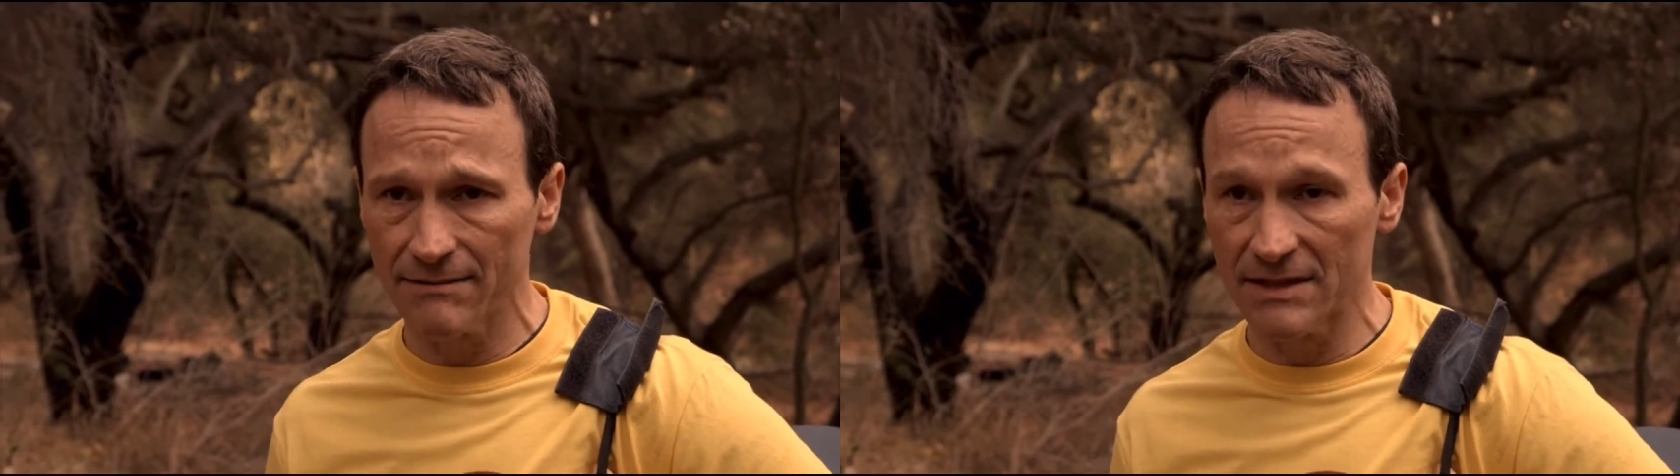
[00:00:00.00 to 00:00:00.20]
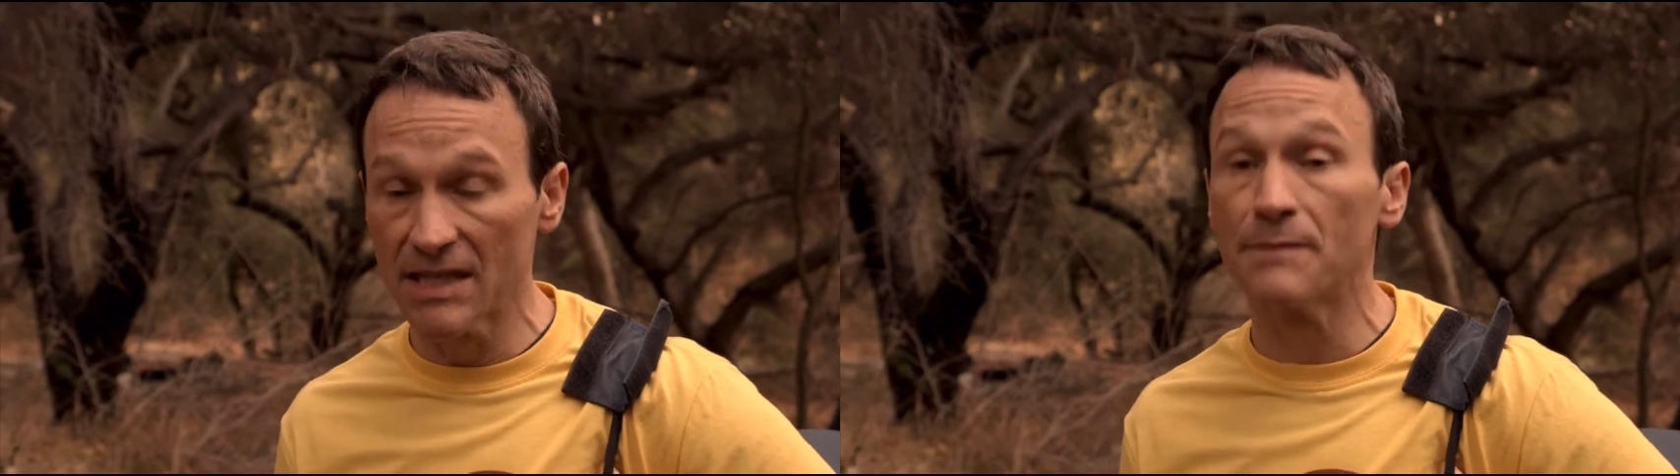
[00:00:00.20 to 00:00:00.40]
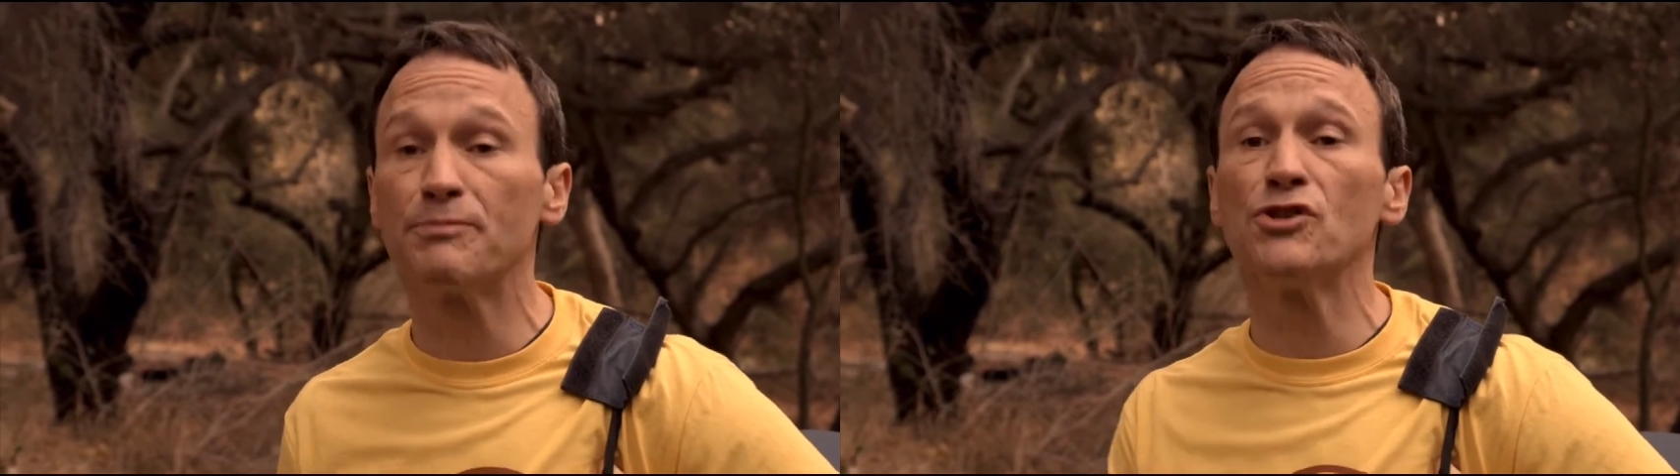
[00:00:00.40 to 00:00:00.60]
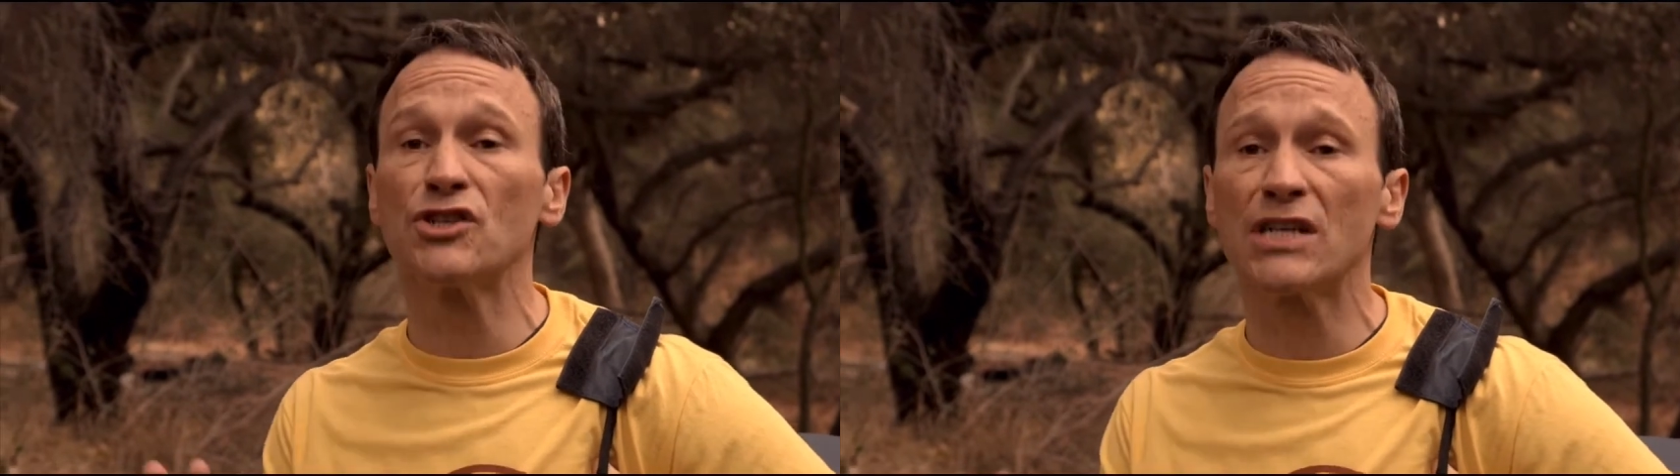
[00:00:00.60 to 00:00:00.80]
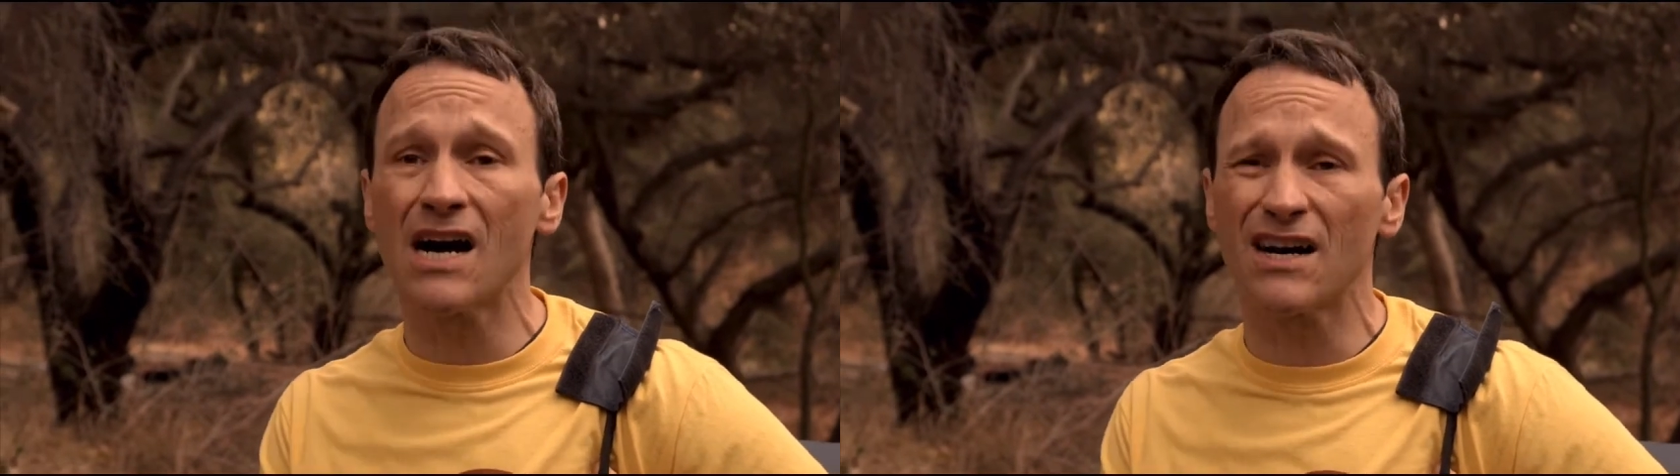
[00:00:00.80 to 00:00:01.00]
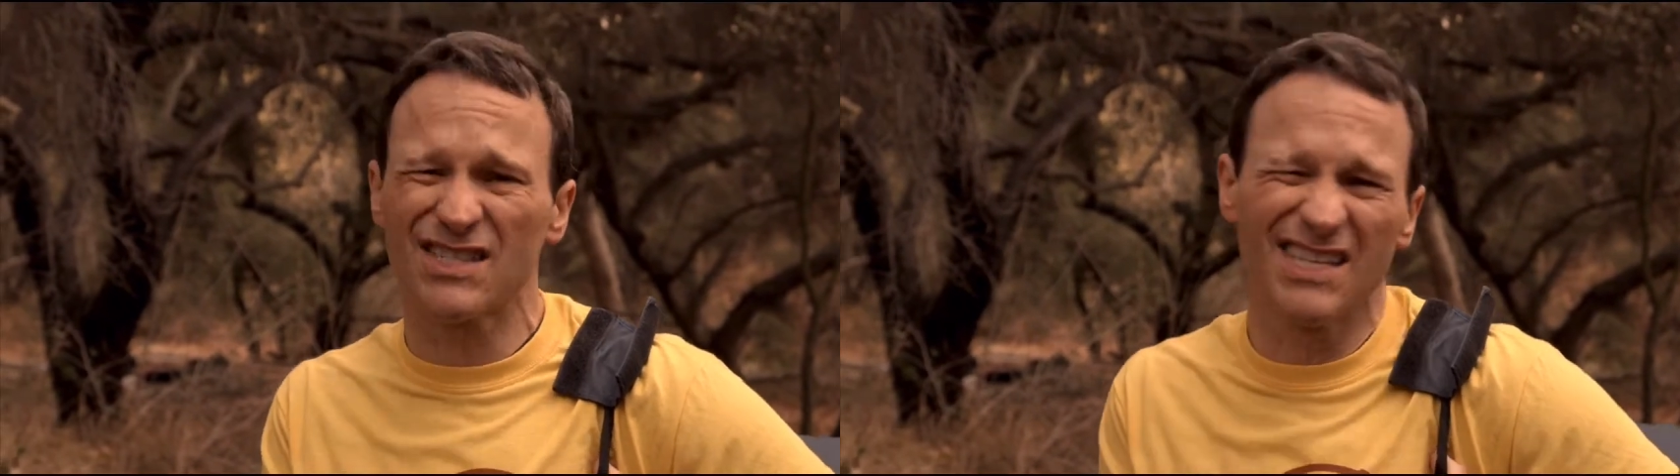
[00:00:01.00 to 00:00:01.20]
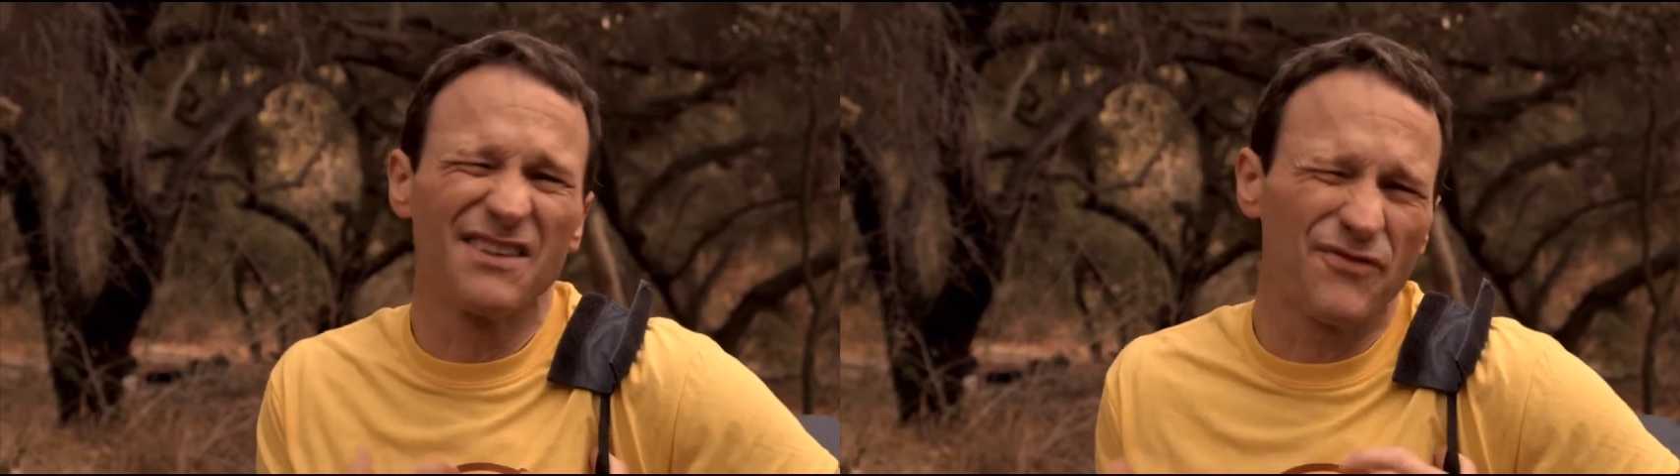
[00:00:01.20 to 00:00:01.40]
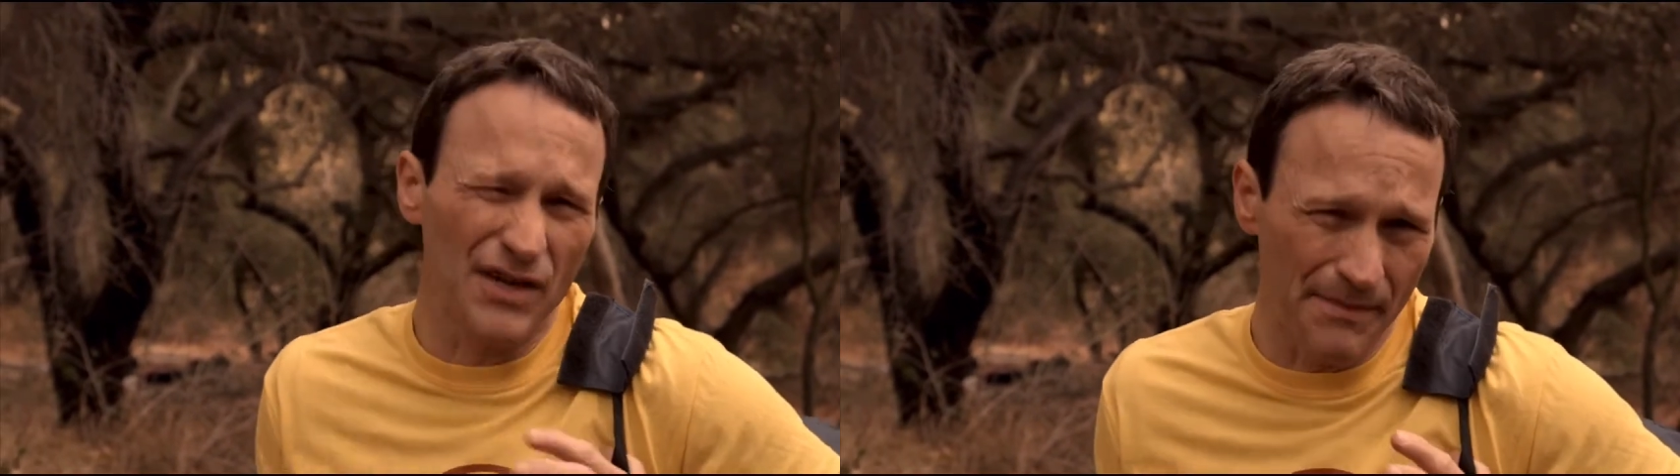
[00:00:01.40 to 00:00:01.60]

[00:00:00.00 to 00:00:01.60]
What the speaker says: Lilliputian cocks tend to freak